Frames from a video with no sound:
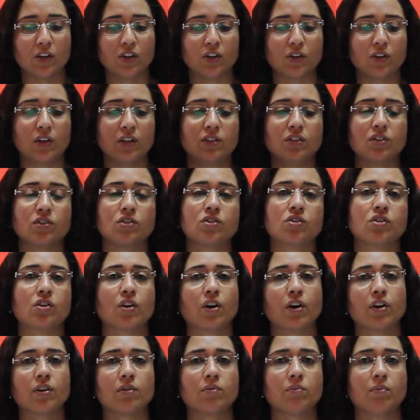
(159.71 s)
you need to
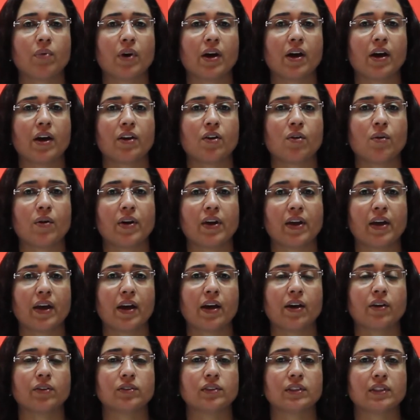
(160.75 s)
start by going
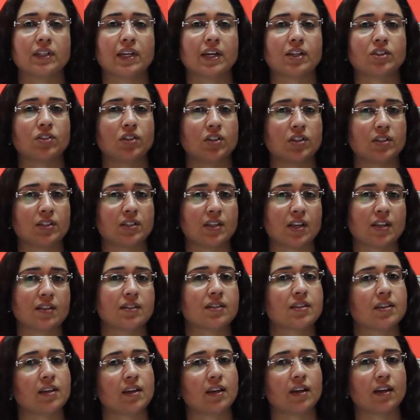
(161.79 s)
out and actually
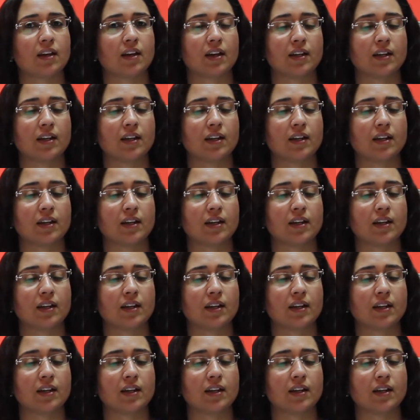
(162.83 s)
sensing and